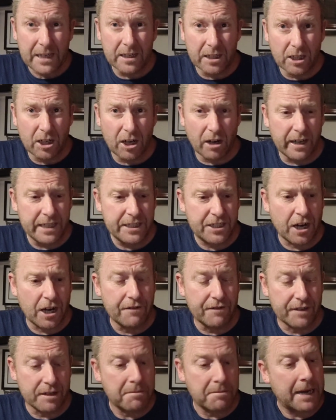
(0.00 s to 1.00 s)
and glides
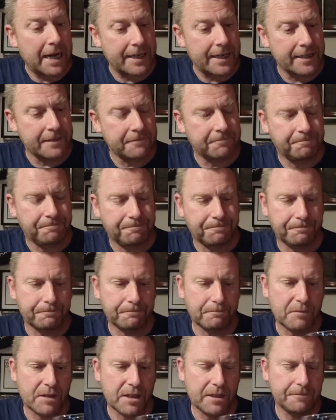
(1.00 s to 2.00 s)
over the palate.
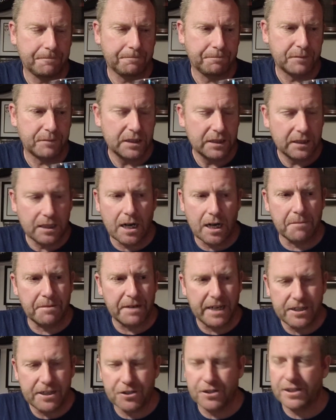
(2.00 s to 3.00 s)

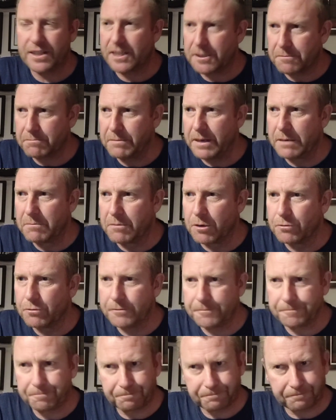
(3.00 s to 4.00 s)
Carbonation is
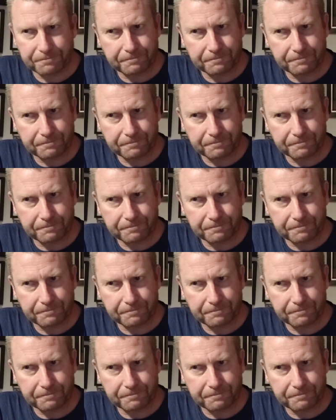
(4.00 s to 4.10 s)
minimal.